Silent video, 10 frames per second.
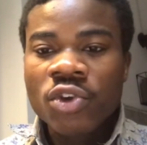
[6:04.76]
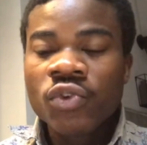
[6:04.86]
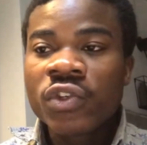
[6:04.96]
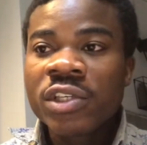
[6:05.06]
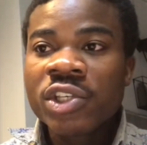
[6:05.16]

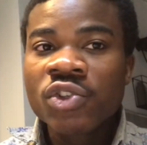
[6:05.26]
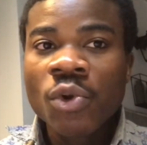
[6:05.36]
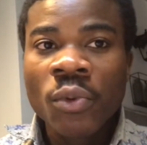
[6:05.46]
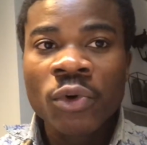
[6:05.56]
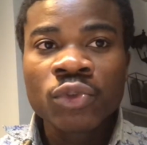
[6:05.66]
You see
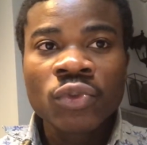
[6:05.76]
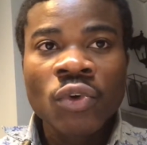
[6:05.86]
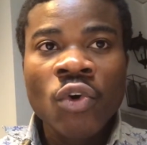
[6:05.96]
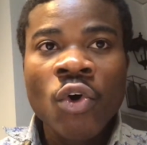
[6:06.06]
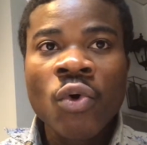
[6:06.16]
someone
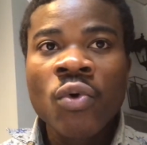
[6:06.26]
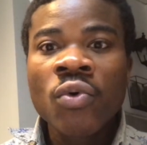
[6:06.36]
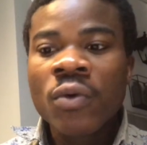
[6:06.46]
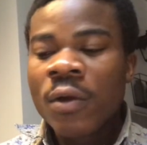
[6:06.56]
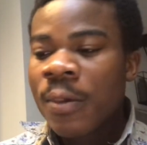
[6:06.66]

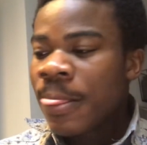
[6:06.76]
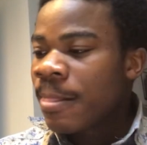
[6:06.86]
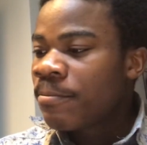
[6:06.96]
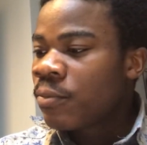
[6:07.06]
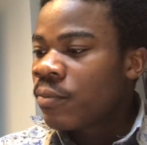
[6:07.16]
who
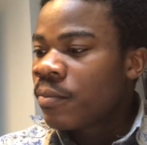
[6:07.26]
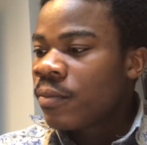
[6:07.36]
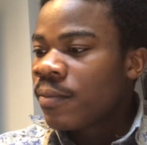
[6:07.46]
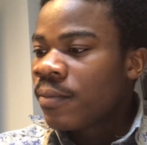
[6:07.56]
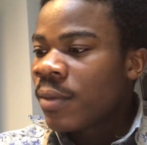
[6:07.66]

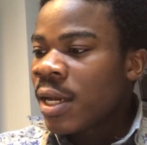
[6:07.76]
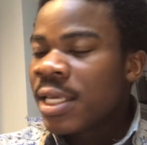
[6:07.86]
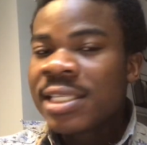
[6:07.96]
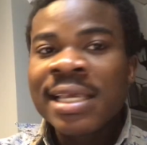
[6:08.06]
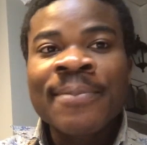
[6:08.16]

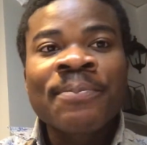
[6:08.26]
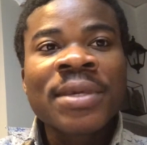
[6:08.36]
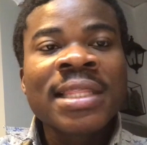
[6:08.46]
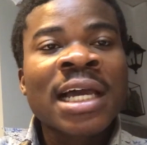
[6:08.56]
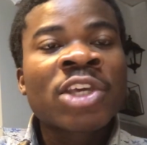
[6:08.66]
is
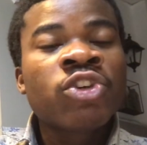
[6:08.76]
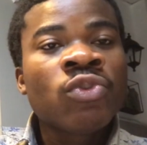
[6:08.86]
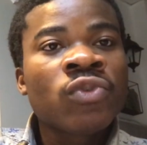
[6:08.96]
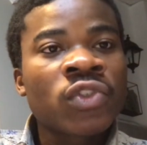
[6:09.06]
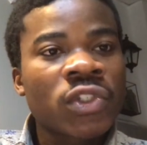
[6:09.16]
being
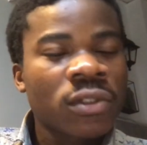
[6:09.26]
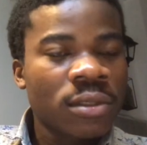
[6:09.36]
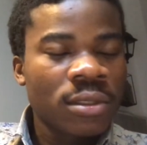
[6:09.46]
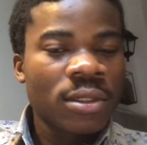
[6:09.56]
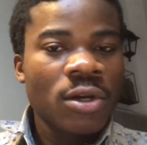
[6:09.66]
accused
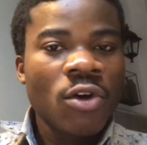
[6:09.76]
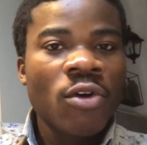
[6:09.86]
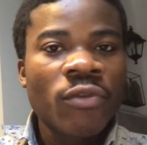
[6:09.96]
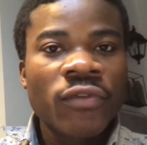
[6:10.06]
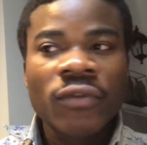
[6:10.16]

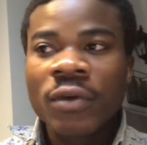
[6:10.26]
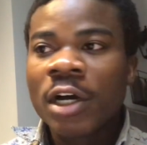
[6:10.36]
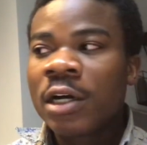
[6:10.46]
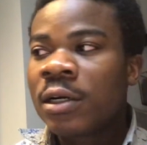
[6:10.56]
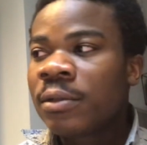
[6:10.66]
of
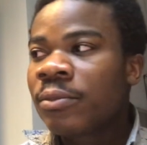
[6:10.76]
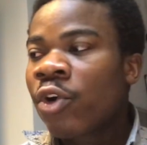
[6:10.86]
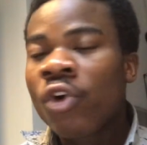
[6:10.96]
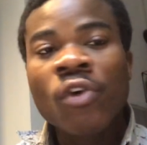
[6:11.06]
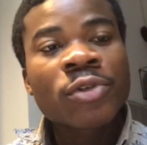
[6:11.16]

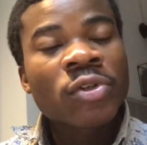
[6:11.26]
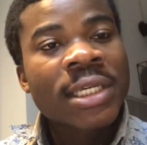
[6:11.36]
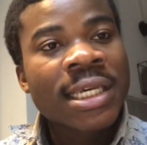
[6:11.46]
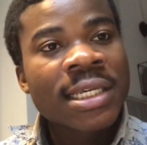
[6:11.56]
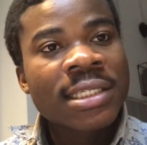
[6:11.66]
corruption
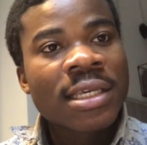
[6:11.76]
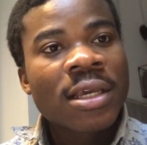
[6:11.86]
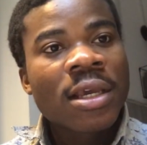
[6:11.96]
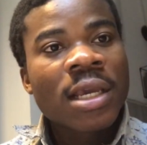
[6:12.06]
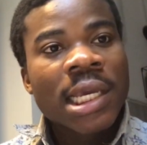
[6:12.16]
case
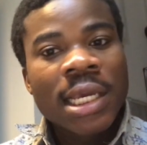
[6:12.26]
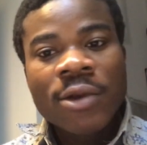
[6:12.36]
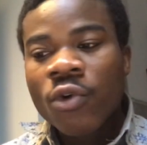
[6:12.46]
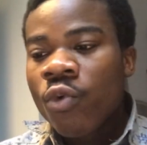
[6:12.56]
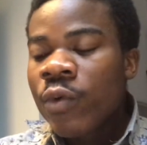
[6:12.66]

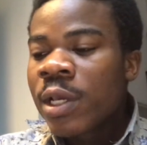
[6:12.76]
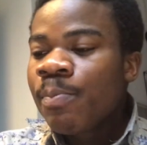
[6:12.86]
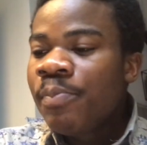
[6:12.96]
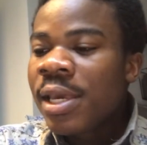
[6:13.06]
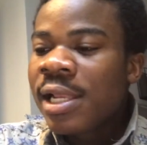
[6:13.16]
will
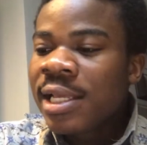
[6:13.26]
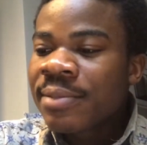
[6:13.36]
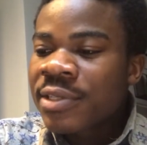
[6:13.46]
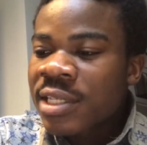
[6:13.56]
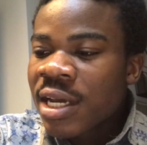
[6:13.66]
bail
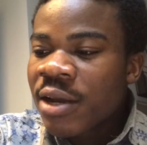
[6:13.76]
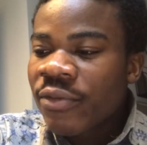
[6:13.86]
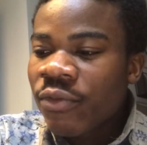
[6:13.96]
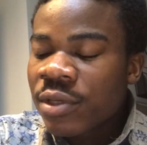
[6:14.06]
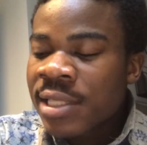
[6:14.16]

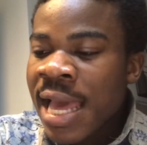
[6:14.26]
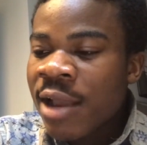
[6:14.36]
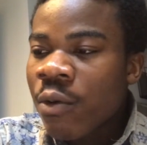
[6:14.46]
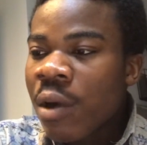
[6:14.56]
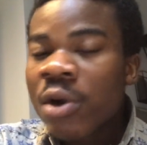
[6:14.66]
himself with
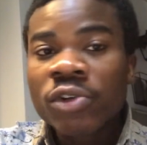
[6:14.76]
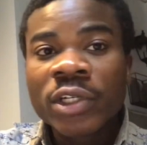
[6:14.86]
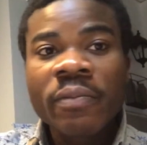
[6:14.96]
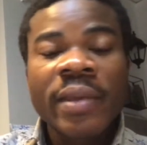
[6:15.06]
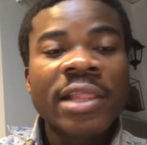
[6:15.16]
like
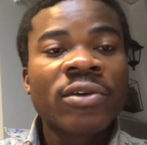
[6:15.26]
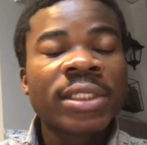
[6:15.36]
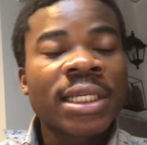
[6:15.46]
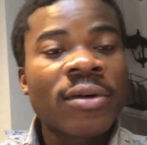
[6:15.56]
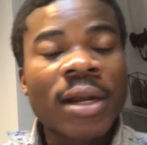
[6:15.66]
100
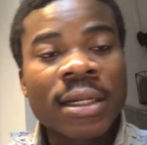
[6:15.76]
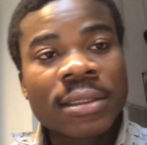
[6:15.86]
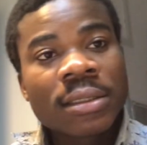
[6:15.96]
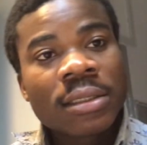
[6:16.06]
million naira.